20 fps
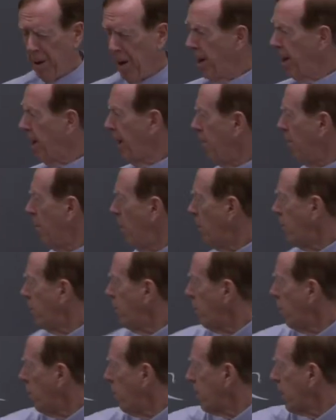And I won't
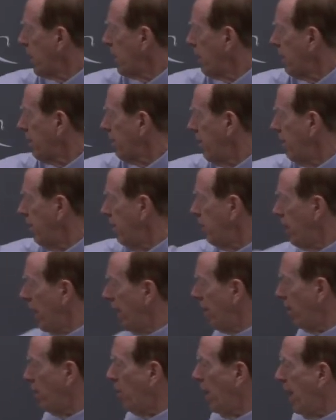work
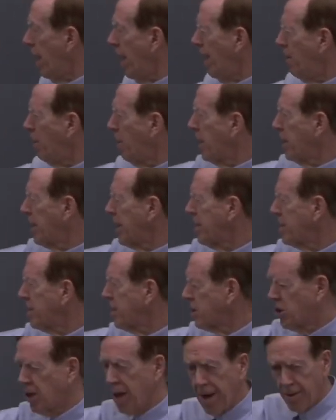right away with
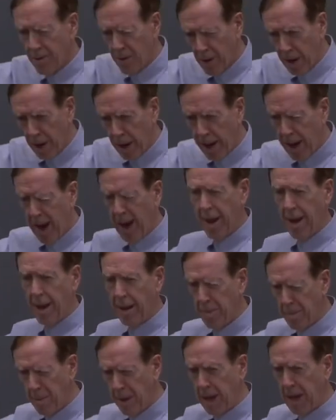this general a
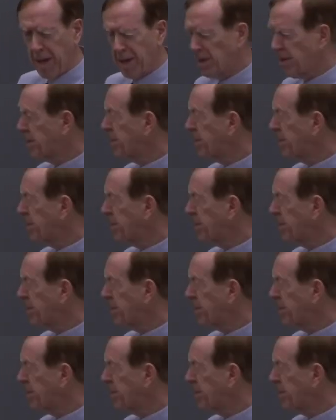and b and